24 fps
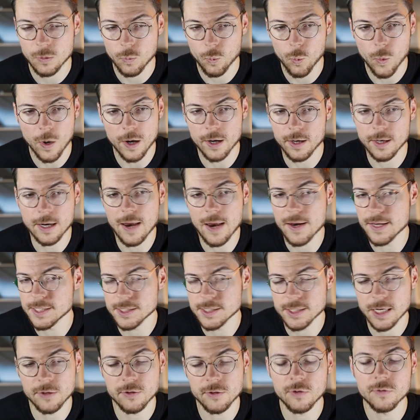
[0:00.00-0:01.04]
whether that is
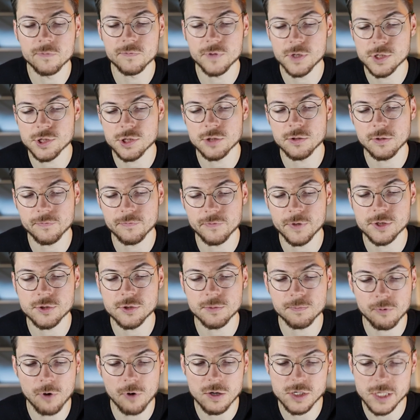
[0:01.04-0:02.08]
a non-fiction or
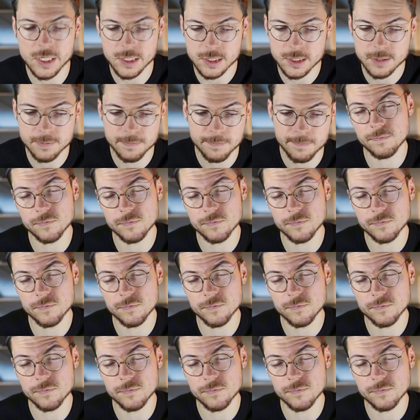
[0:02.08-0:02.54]
fiction project.